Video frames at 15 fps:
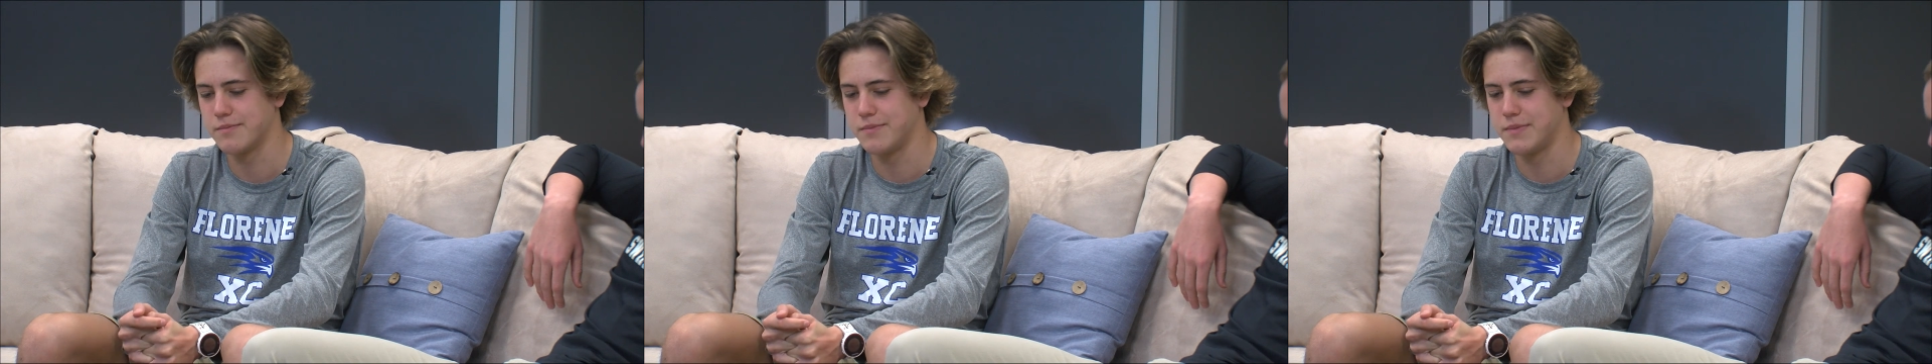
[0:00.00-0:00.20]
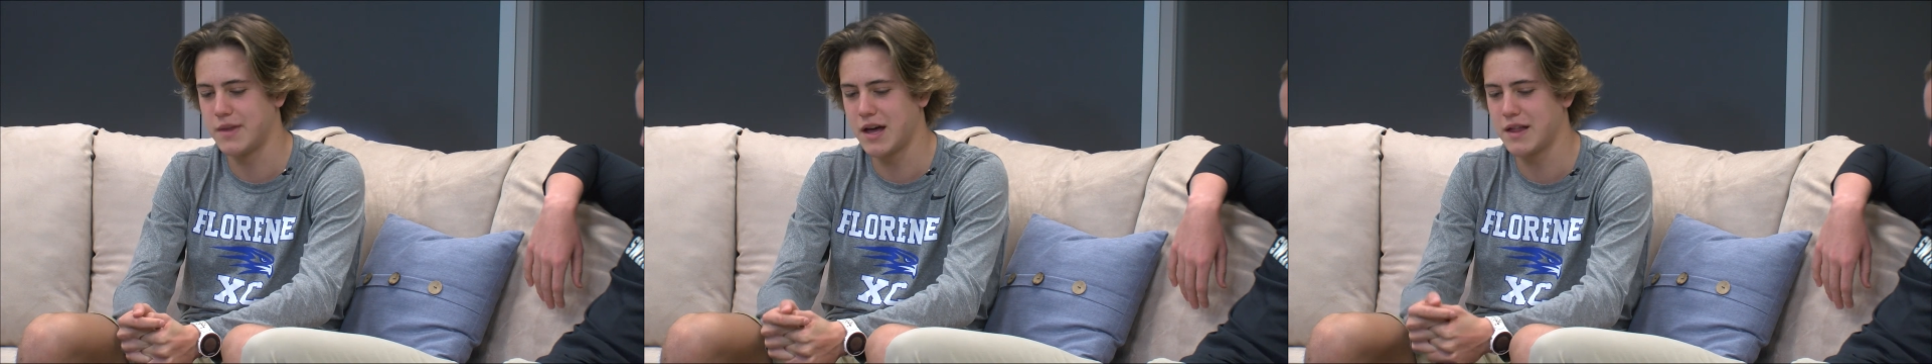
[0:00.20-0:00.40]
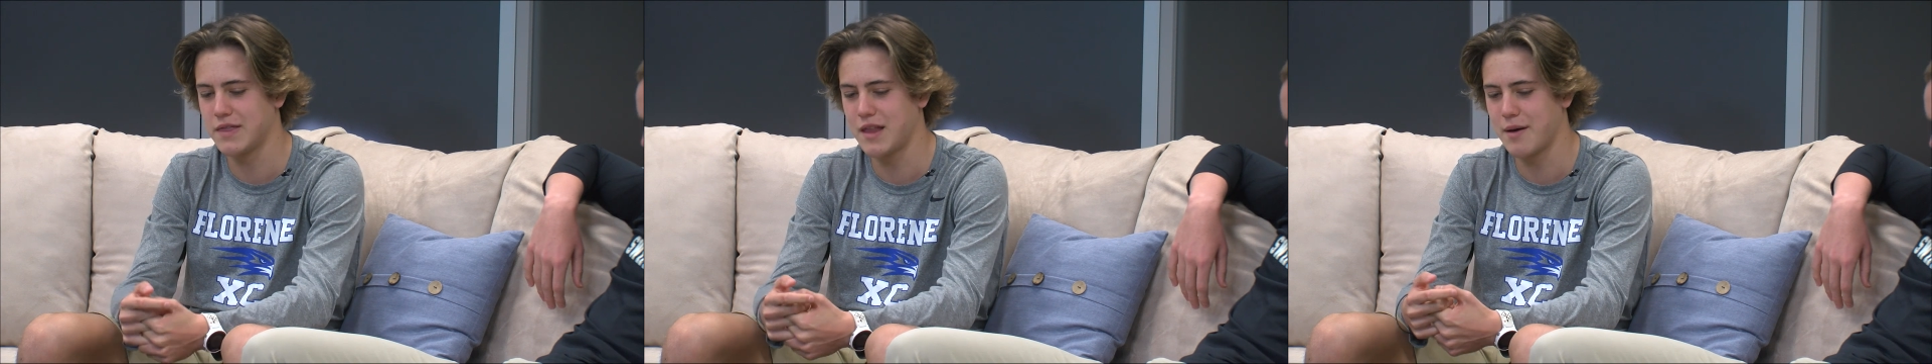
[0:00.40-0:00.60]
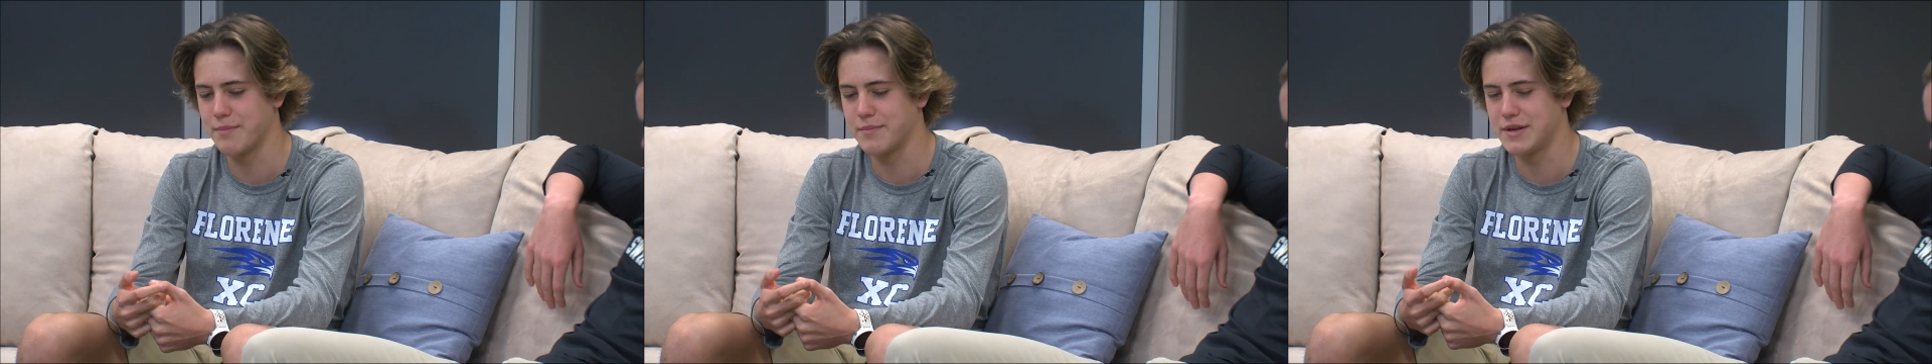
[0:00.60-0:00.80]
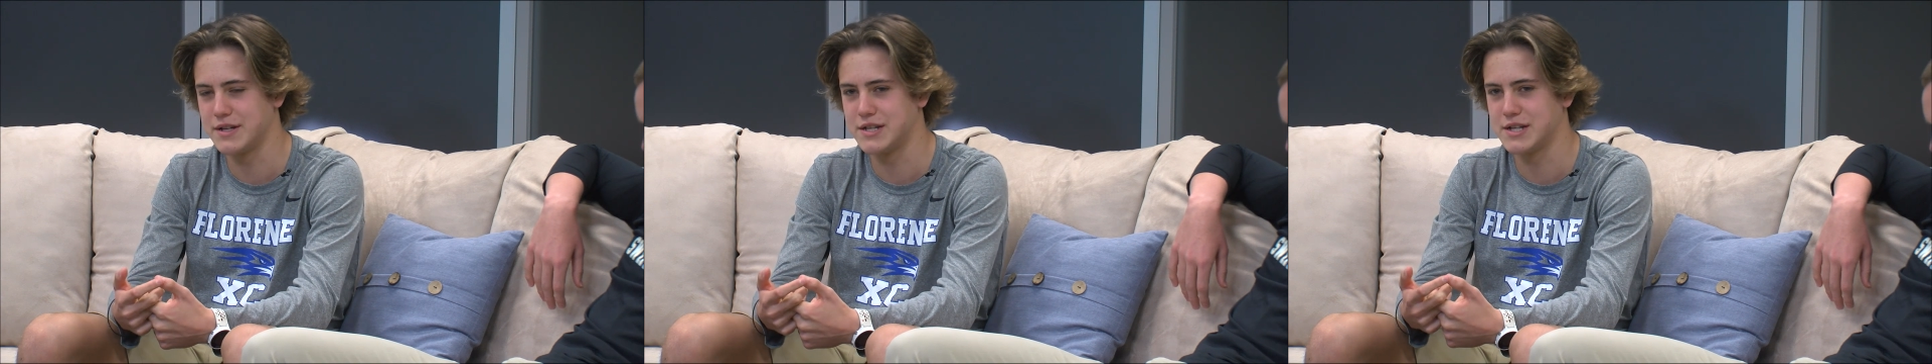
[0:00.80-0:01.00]

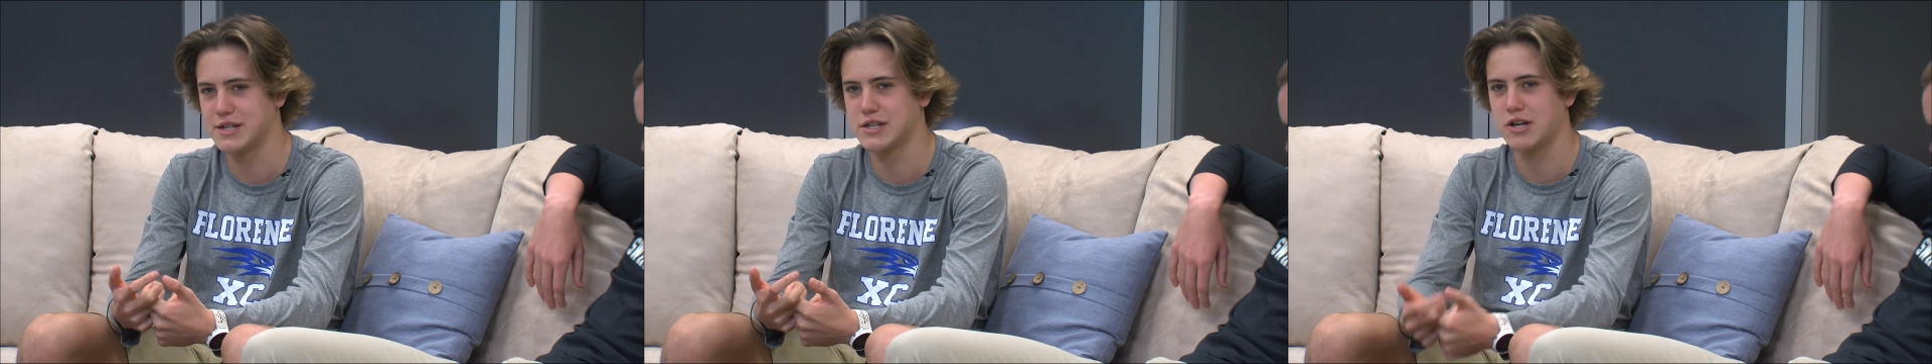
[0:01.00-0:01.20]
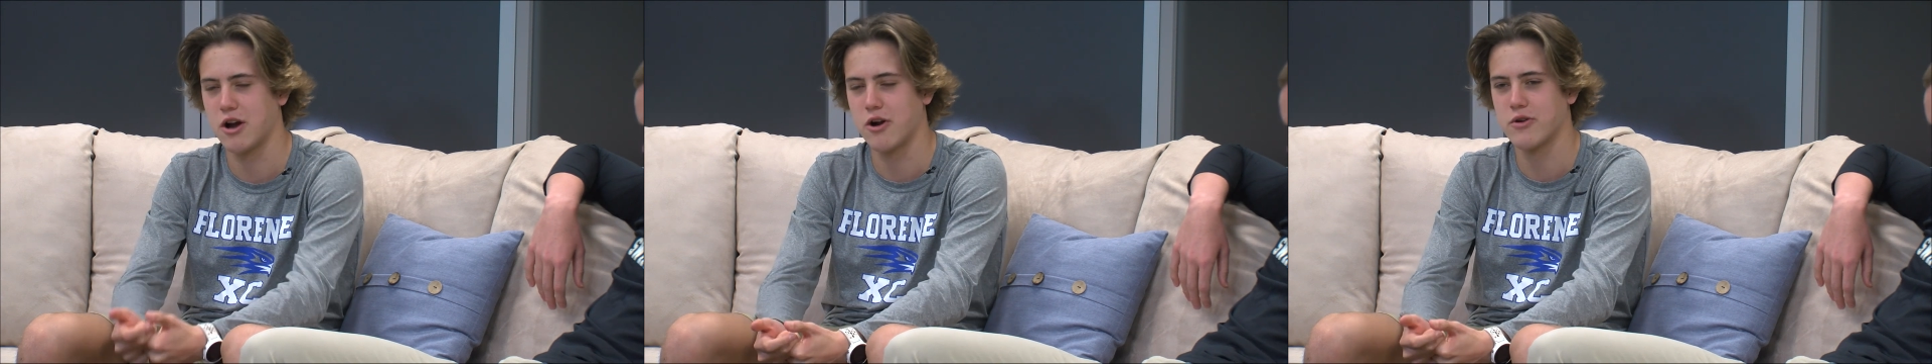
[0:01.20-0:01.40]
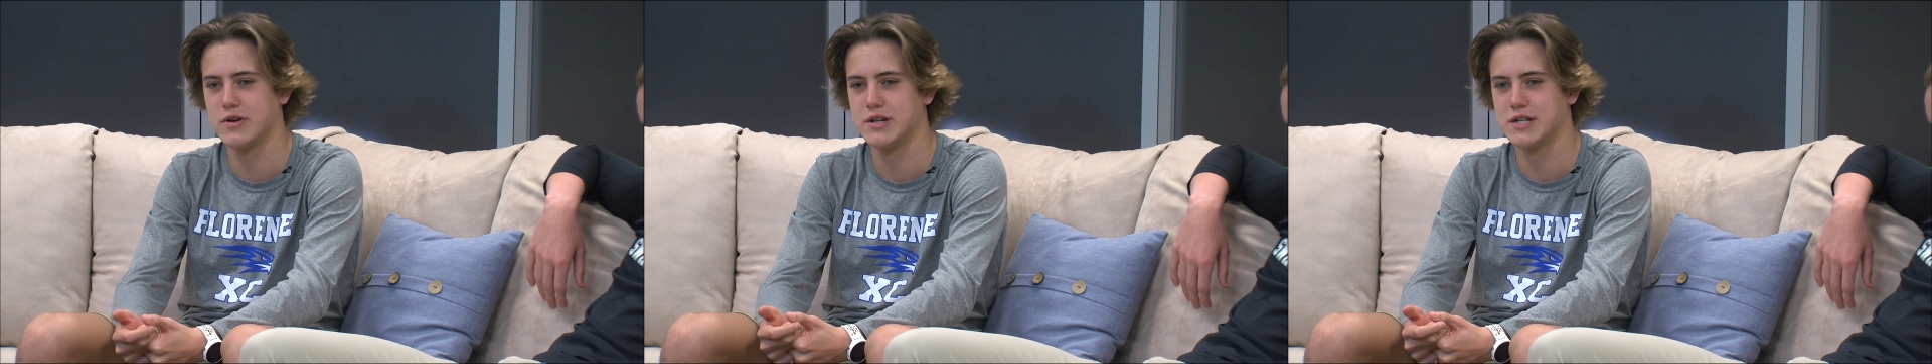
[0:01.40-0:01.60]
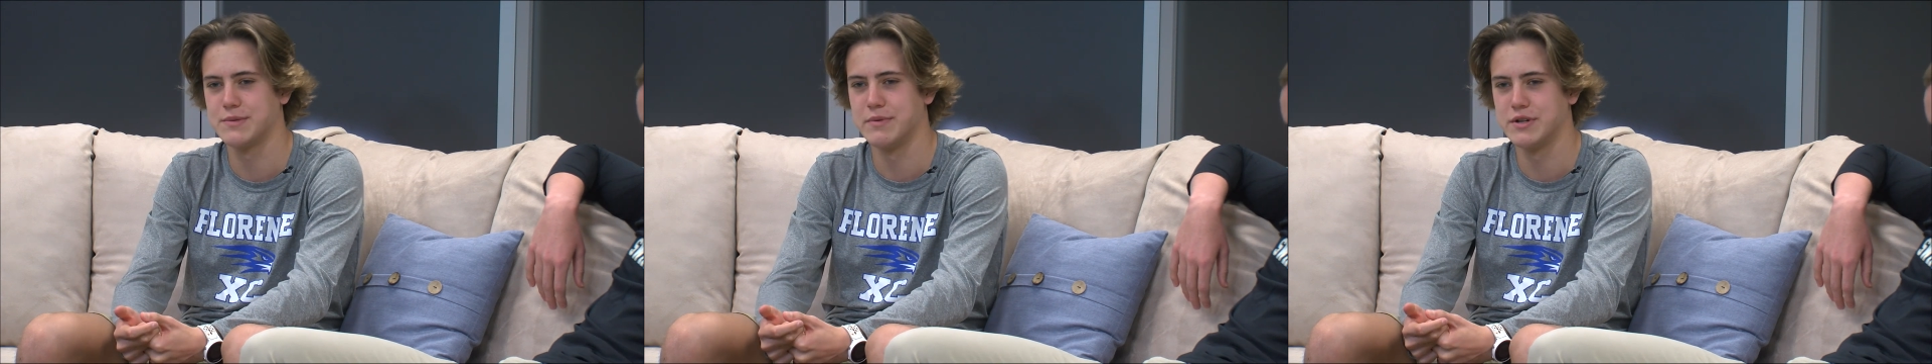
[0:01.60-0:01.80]
not be discouraged,